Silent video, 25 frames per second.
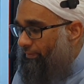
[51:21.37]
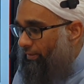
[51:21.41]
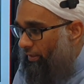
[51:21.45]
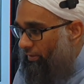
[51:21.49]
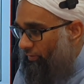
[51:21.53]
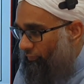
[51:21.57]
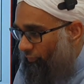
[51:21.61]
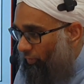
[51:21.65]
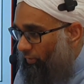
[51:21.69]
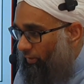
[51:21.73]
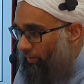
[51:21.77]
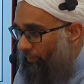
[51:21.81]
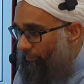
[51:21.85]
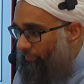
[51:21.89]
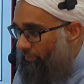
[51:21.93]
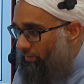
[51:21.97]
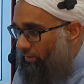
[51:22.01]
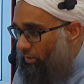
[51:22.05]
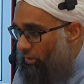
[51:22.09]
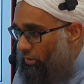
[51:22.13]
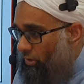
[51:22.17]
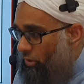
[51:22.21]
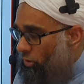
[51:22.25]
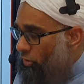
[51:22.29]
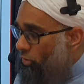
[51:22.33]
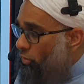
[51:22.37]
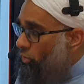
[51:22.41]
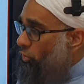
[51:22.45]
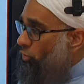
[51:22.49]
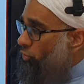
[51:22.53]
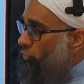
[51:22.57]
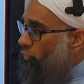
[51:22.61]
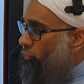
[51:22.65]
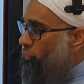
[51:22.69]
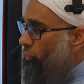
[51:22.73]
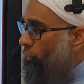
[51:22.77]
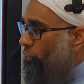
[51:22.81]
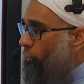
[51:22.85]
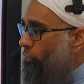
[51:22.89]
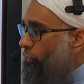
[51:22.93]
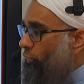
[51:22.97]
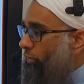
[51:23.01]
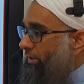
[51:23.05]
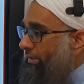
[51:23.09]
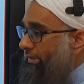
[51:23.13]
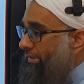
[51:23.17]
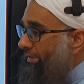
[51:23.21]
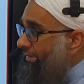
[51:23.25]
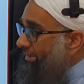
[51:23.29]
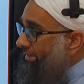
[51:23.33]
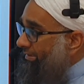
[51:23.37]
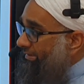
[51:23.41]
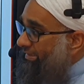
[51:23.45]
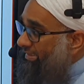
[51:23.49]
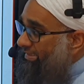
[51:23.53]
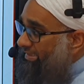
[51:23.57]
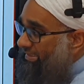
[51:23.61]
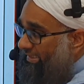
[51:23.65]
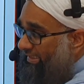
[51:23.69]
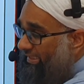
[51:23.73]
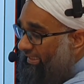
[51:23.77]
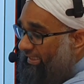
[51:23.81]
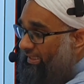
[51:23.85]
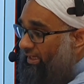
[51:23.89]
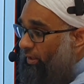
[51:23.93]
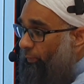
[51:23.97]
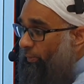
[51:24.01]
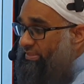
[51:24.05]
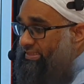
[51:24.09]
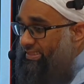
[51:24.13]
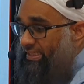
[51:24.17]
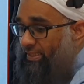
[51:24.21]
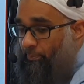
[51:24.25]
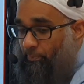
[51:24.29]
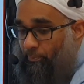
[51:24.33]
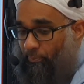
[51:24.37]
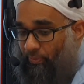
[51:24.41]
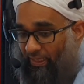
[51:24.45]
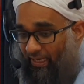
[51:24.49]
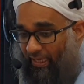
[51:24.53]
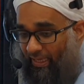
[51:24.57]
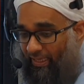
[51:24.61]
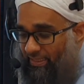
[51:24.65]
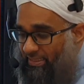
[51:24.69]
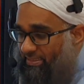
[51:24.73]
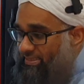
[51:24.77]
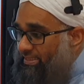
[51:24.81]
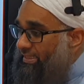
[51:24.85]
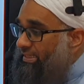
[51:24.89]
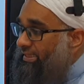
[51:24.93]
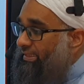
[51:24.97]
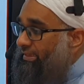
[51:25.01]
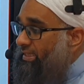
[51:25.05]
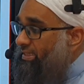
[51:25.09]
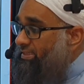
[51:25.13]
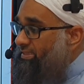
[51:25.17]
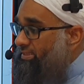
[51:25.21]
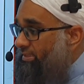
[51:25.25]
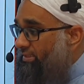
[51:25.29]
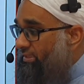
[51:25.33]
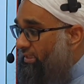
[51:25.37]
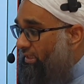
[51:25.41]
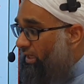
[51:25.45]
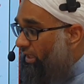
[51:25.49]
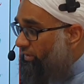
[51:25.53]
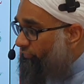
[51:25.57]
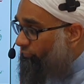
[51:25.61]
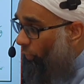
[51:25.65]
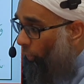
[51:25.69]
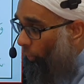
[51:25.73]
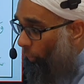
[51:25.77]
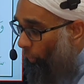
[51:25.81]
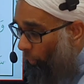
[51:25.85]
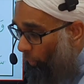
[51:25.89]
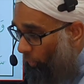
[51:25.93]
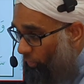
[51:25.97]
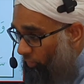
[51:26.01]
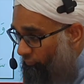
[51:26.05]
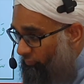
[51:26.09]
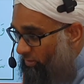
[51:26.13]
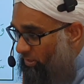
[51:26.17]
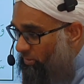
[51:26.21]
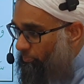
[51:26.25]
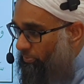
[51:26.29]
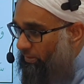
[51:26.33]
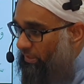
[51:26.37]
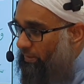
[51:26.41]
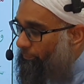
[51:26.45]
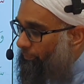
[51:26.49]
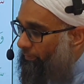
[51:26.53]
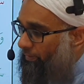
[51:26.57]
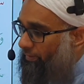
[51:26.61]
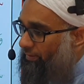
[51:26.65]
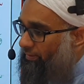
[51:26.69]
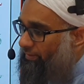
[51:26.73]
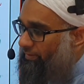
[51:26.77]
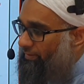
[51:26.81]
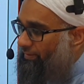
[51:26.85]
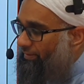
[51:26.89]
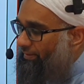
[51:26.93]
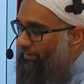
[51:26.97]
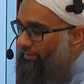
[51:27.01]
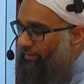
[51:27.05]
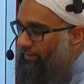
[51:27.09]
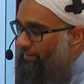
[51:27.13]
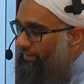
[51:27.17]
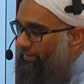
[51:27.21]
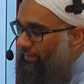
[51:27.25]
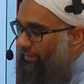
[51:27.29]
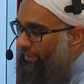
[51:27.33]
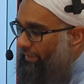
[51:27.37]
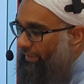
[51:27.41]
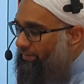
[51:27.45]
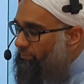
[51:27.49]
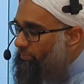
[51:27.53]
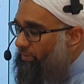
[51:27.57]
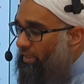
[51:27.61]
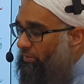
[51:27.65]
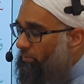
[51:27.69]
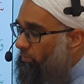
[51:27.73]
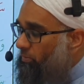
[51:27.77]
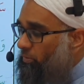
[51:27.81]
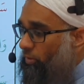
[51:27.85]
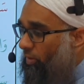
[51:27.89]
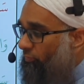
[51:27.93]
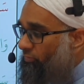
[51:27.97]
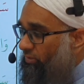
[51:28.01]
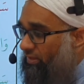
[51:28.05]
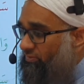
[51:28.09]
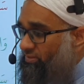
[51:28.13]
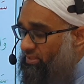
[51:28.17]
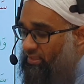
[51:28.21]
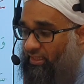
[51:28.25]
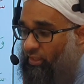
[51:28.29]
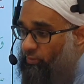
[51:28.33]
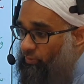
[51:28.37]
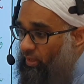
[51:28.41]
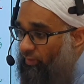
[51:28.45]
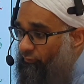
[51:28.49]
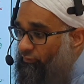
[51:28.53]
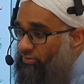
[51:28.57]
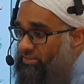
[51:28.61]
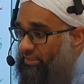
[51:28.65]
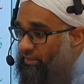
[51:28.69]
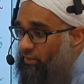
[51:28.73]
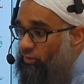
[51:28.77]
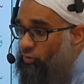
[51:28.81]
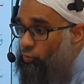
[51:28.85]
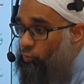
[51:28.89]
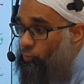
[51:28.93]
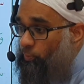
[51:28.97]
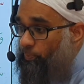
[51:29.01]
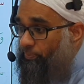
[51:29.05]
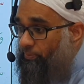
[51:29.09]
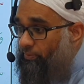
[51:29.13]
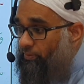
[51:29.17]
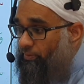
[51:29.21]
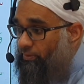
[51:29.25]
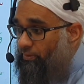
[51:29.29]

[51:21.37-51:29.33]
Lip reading: Are you following? So the siyaq which implies that sadaqah is for all of these people. It doesn't mean you have to give sadaqah to every single group.